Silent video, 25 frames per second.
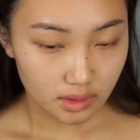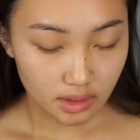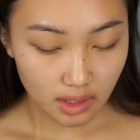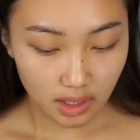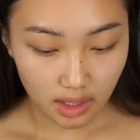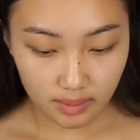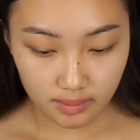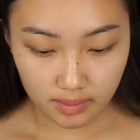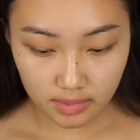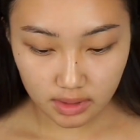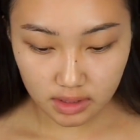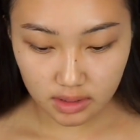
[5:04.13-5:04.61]

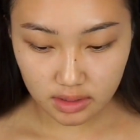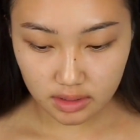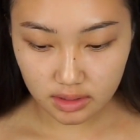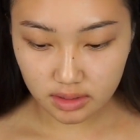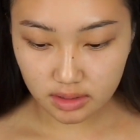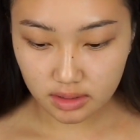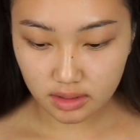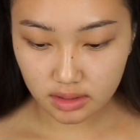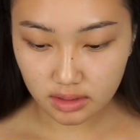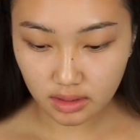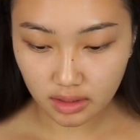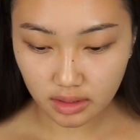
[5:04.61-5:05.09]
I'm gonna
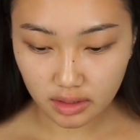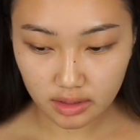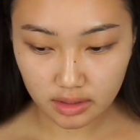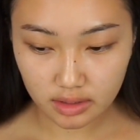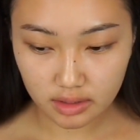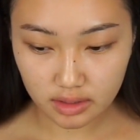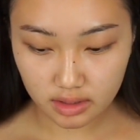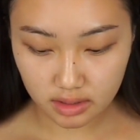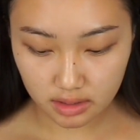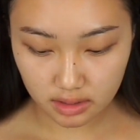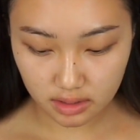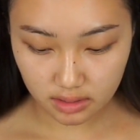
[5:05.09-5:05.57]

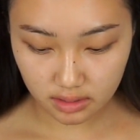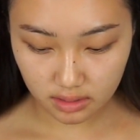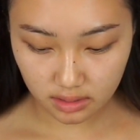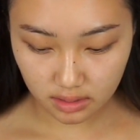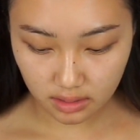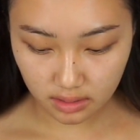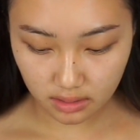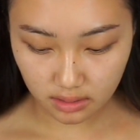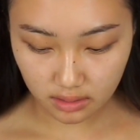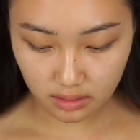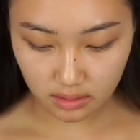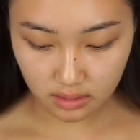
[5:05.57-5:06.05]
start
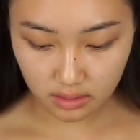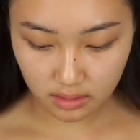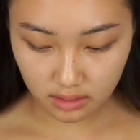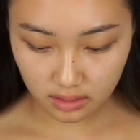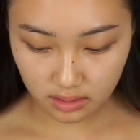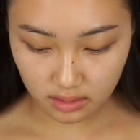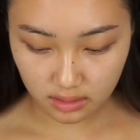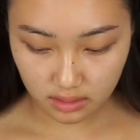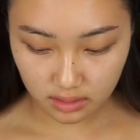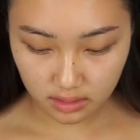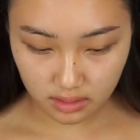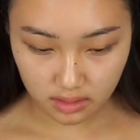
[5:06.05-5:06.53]
on
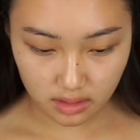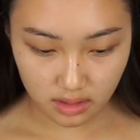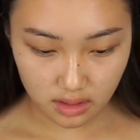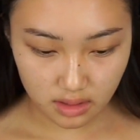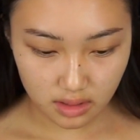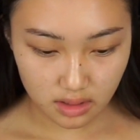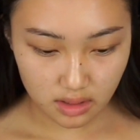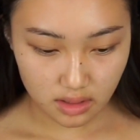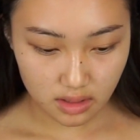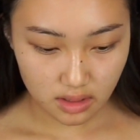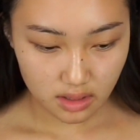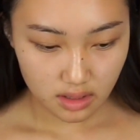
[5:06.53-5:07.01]

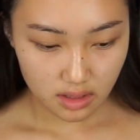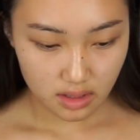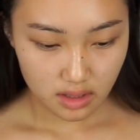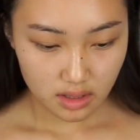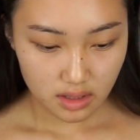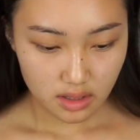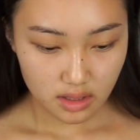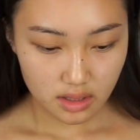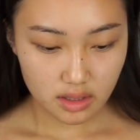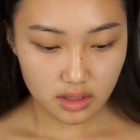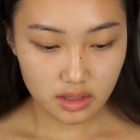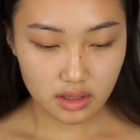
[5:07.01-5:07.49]

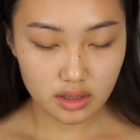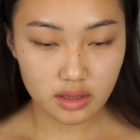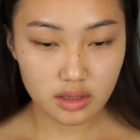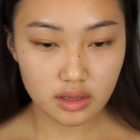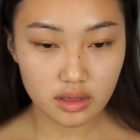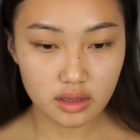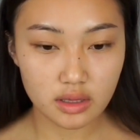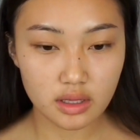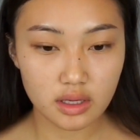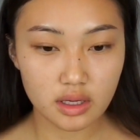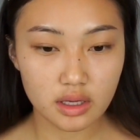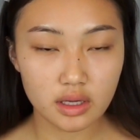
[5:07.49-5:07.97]

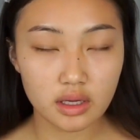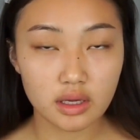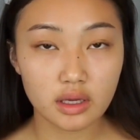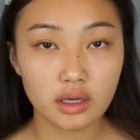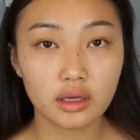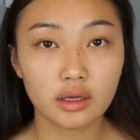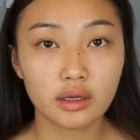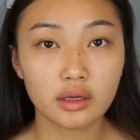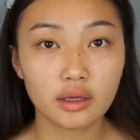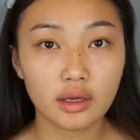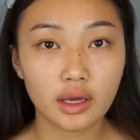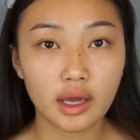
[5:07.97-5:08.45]

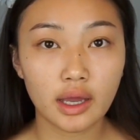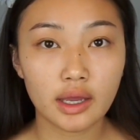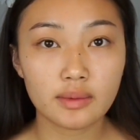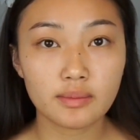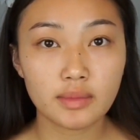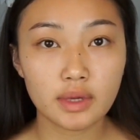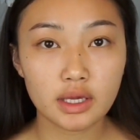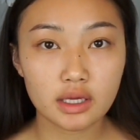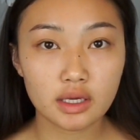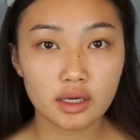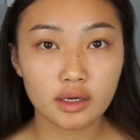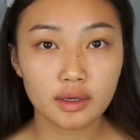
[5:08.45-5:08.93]
the eye
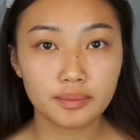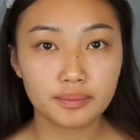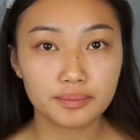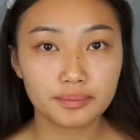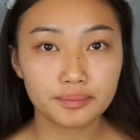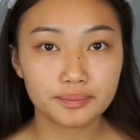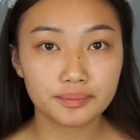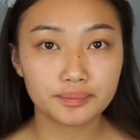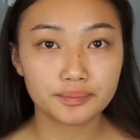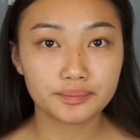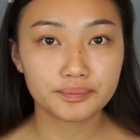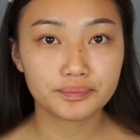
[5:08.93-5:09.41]
makeup.
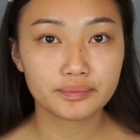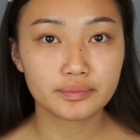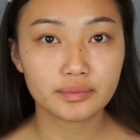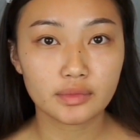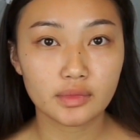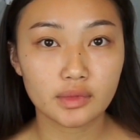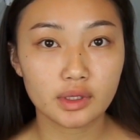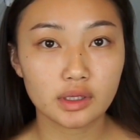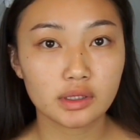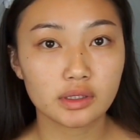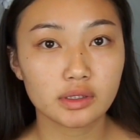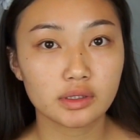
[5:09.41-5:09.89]

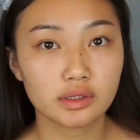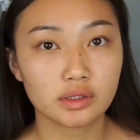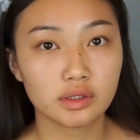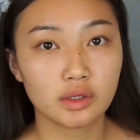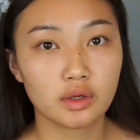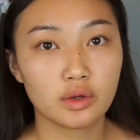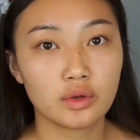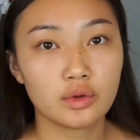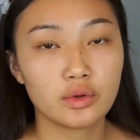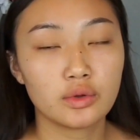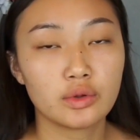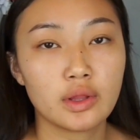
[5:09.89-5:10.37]

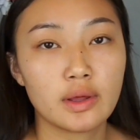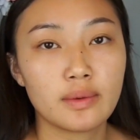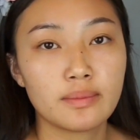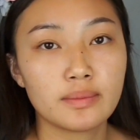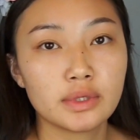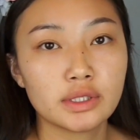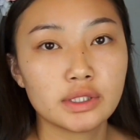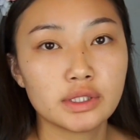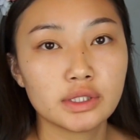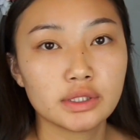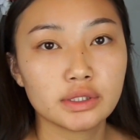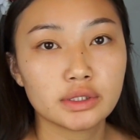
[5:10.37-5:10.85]
So let
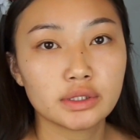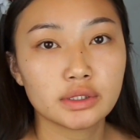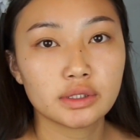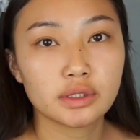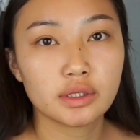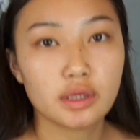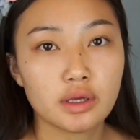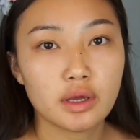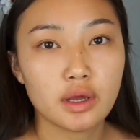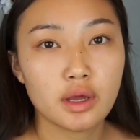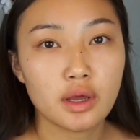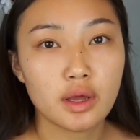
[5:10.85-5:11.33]
me just
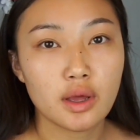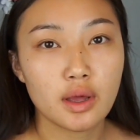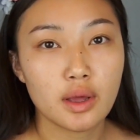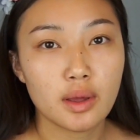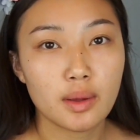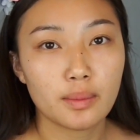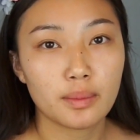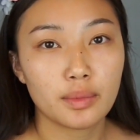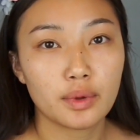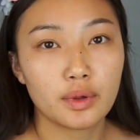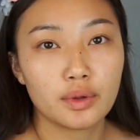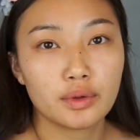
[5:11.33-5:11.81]

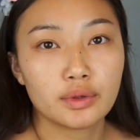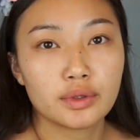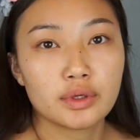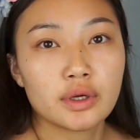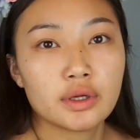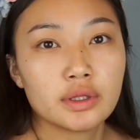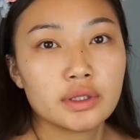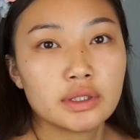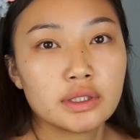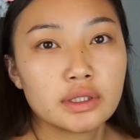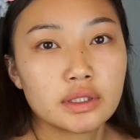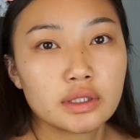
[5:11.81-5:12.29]
hold
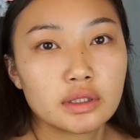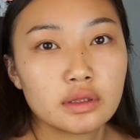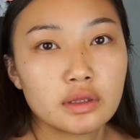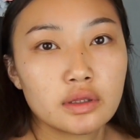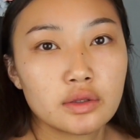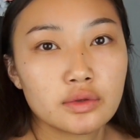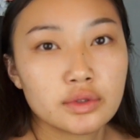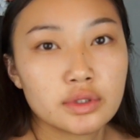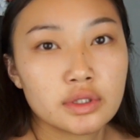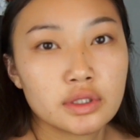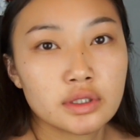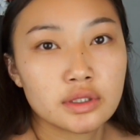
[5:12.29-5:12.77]
y'all in
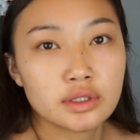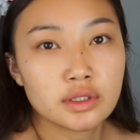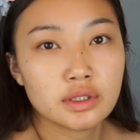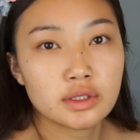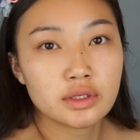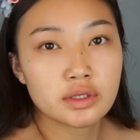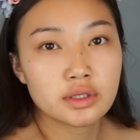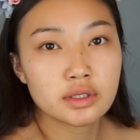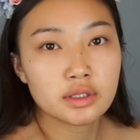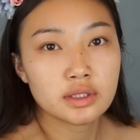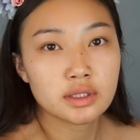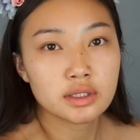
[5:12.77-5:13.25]
closer so
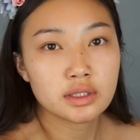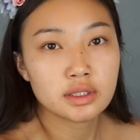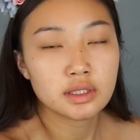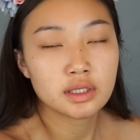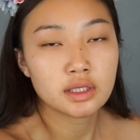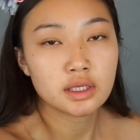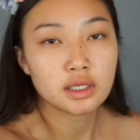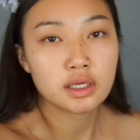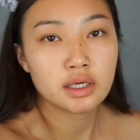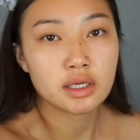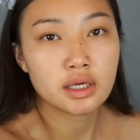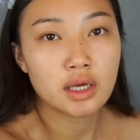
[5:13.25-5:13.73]
you can
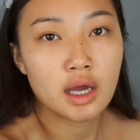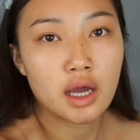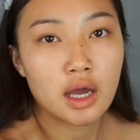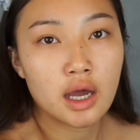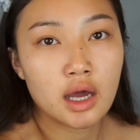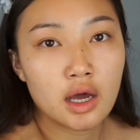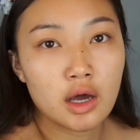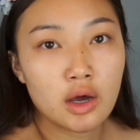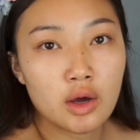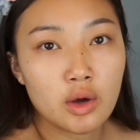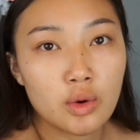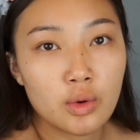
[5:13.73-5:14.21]
see
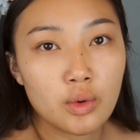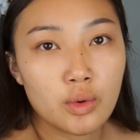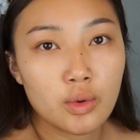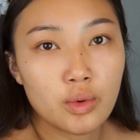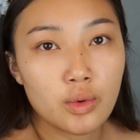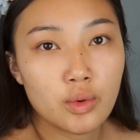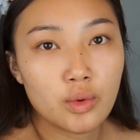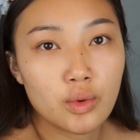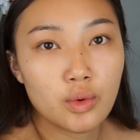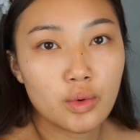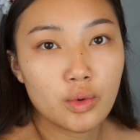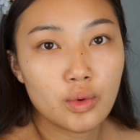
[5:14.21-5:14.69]
how
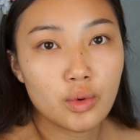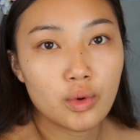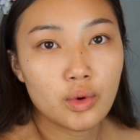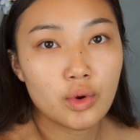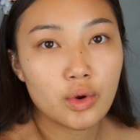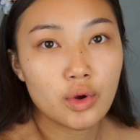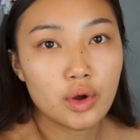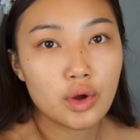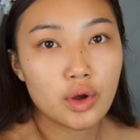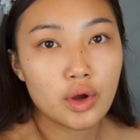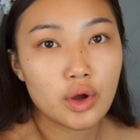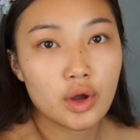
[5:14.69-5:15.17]

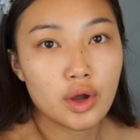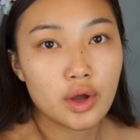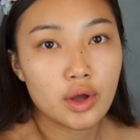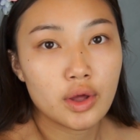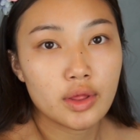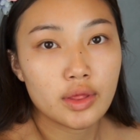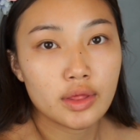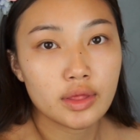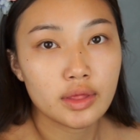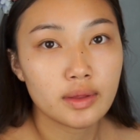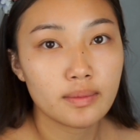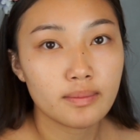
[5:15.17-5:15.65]

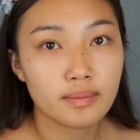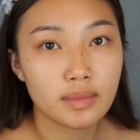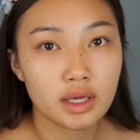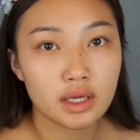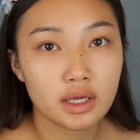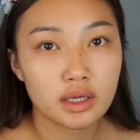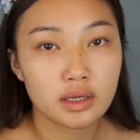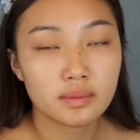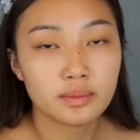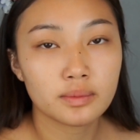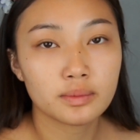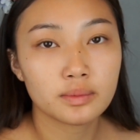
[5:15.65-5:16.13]
the
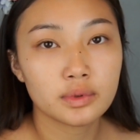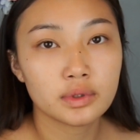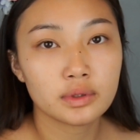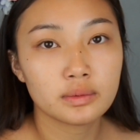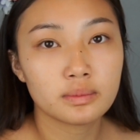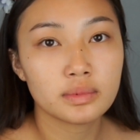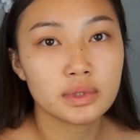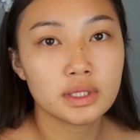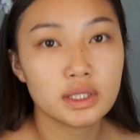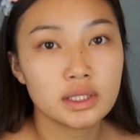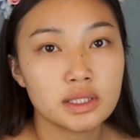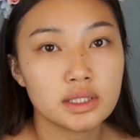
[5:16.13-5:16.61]
makeup will
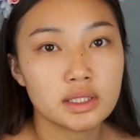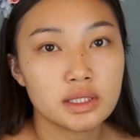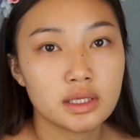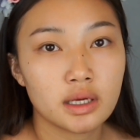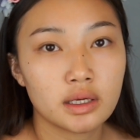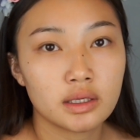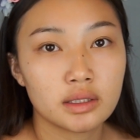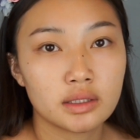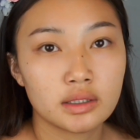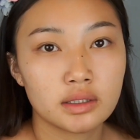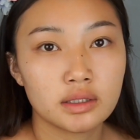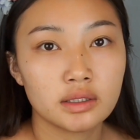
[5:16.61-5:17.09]
be
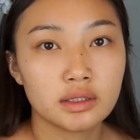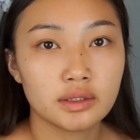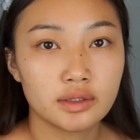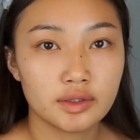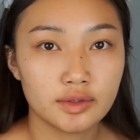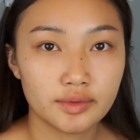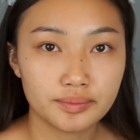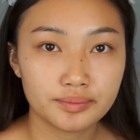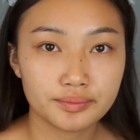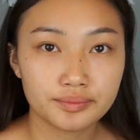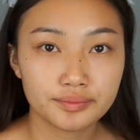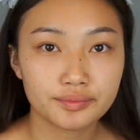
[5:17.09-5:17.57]
done.
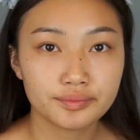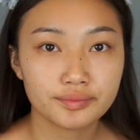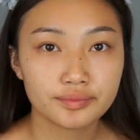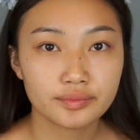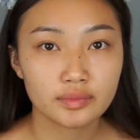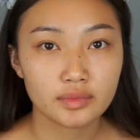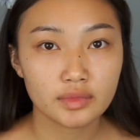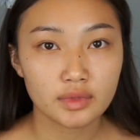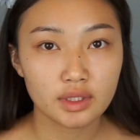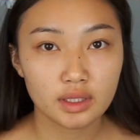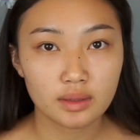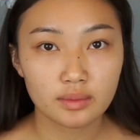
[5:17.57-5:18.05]

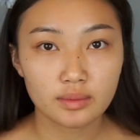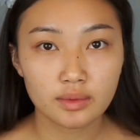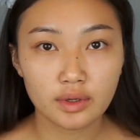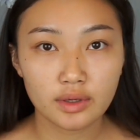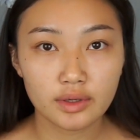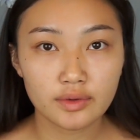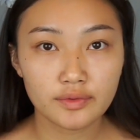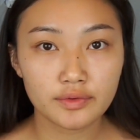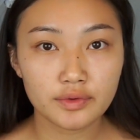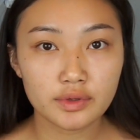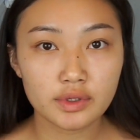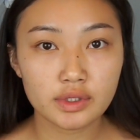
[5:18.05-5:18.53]
I'm
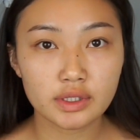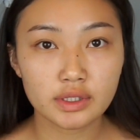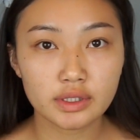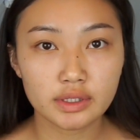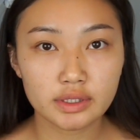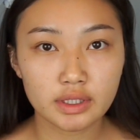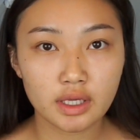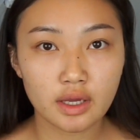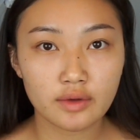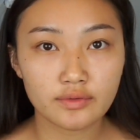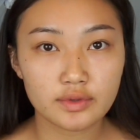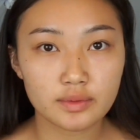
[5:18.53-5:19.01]
going for
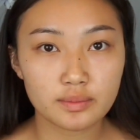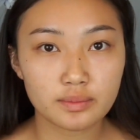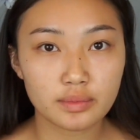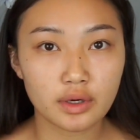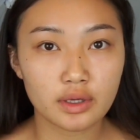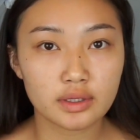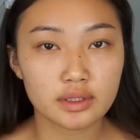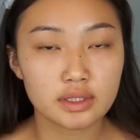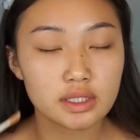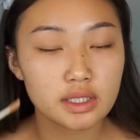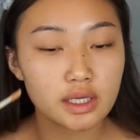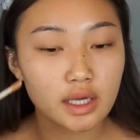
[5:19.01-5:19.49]
soft
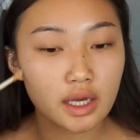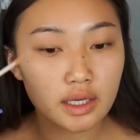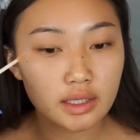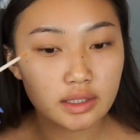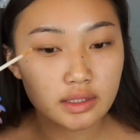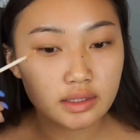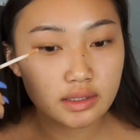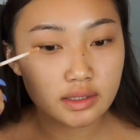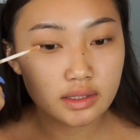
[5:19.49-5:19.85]
bronzy eyes